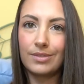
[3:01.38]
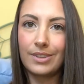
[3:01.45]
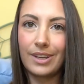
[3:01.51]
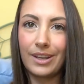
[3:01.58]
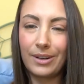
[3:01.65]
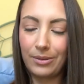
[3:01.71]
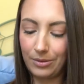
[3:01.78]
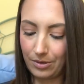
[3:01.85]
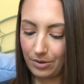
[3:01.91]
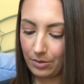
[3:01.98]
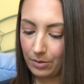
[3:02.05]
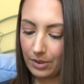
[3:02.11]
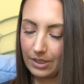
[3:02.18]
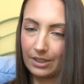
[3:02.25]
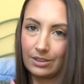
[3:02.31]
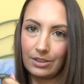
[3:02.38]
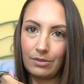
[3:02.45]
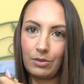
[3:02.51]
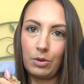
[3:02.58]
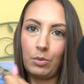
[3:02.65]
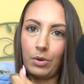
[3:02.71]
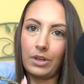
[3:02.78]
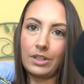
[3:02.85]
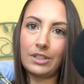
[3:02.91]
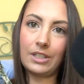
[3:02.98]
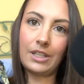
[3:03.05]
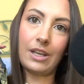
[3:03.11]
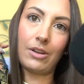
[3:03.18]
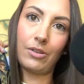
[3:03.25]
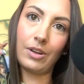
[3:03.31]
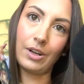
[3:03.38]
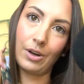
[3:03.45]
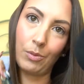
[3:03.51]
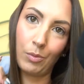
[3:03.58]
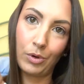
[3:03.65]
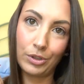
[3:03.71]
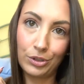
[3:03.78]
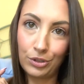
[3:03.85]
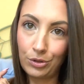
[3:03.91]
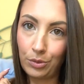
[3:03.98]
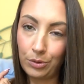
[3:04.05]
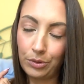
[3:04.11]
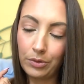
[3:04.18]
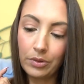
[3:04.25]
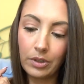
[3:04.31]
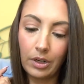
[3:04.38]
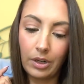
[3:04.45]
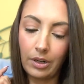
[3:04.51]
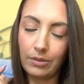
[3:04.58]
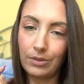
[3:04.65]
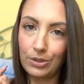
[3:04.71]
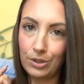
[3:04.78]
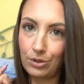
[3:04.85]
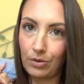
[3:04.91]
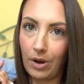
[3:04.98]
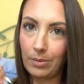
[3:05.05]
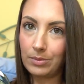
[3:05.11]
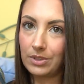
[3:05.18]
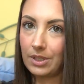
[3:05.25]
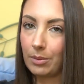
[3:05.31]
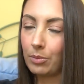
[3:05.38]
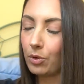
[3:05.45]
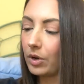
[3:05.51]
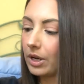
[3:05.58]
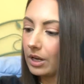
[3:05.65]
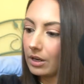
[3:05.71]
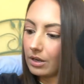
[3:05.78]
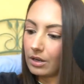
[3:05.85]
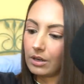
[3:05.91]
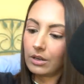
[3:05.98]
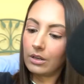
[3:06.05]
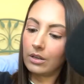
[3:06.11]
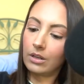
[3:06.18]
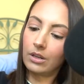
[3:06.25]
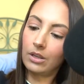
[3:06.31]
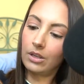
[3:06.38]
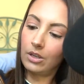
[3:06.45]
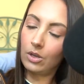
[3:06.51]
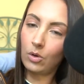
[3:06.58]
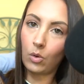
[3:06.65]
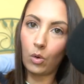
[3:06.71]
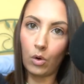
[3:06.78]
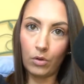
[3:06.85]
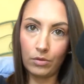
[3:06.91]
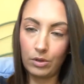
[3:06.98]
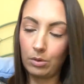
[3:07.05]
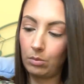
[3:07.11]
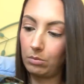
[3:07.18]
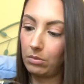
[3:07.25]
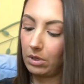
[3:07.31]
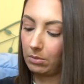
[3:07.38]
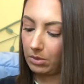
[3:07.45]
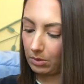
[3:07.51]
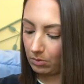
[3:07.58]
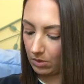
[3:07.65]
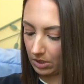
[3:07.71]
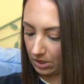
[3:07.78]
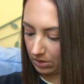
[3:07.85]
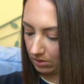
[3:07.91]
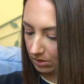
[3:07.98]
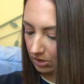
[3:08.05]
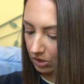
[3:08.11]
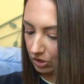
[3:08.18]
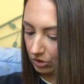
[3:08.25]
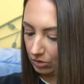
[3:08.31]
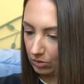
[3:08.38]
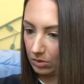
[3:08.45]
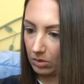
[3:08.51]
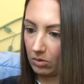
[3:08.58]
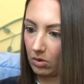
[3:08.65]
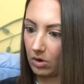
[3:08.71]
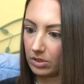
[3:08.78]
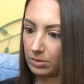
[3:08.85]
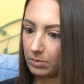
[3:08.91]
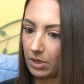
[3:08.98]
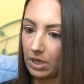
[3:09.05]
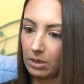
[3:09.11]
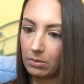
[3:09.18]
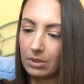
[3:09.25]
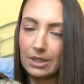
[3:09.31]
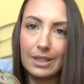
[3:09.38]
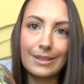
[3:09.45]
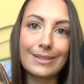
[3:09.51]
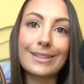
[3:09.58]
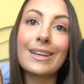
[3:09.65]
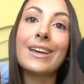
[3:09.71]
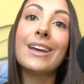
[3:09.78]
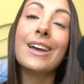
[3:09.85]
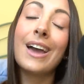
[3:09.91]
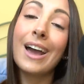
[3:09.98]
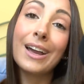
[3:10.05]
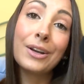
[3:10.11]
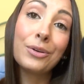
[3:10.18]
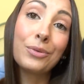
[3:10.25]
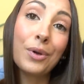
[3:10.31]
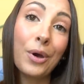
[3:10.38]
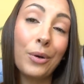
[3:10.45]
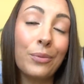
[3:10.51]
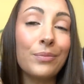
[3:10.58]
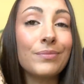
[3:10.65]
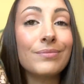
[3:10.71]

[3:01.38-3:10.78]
I don't know. I guess if you wanted to carry it on one shoulder and not have the straps separate, or if you maybe wanted, could you do a crossbody with this? I don't know.